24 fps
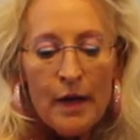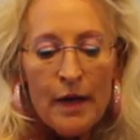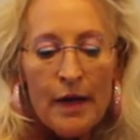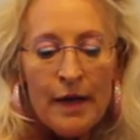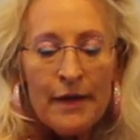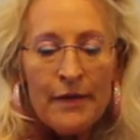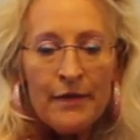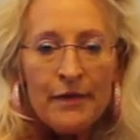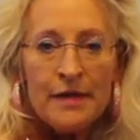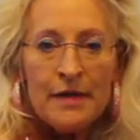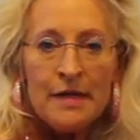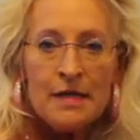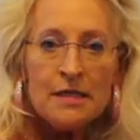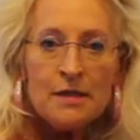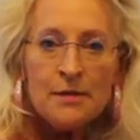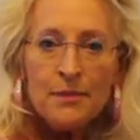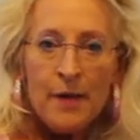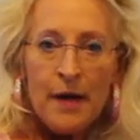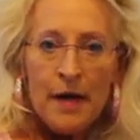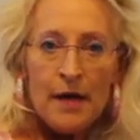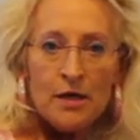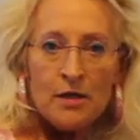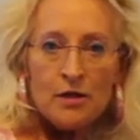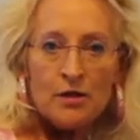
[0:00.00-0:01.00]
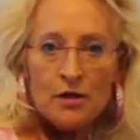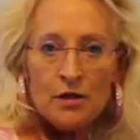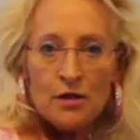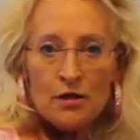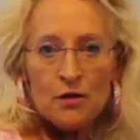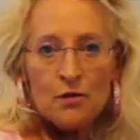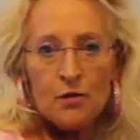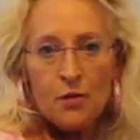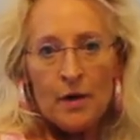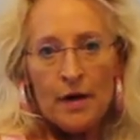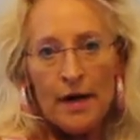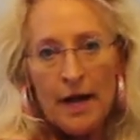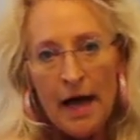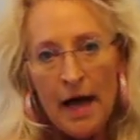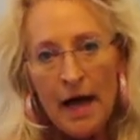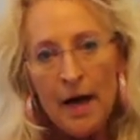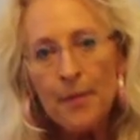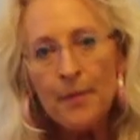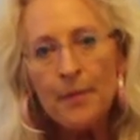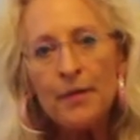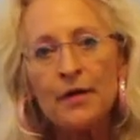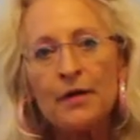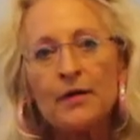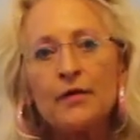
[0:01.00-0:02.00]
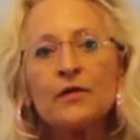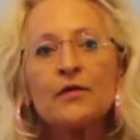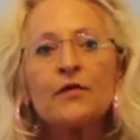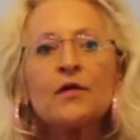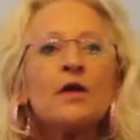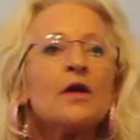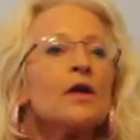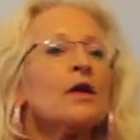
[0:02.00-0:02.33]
In these patients, what happens